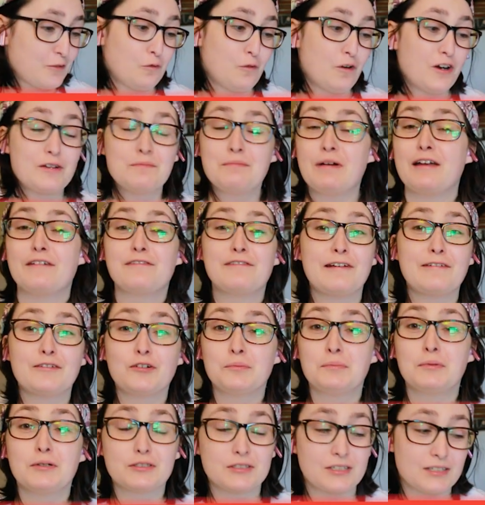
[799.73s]
One of my
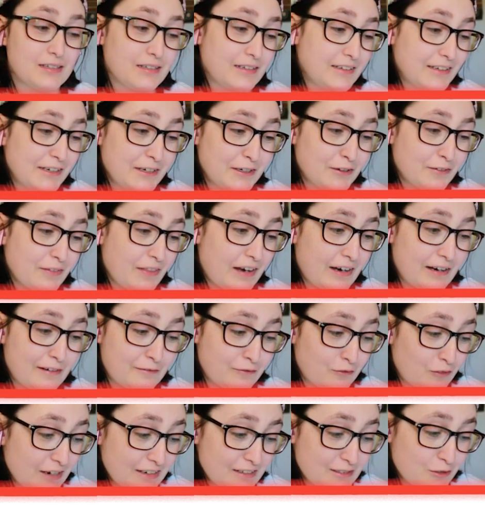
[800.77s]
favorite books of the year that
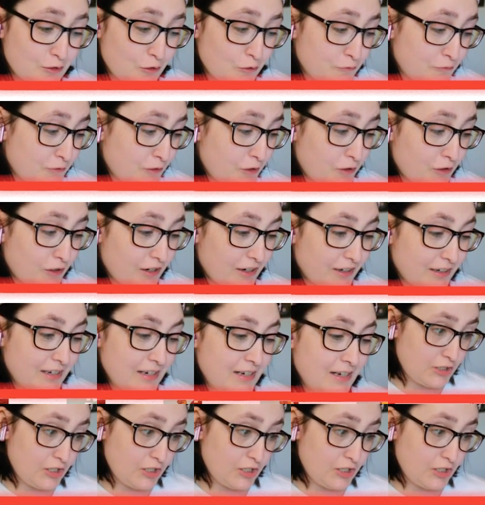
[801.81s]
I've read read so far.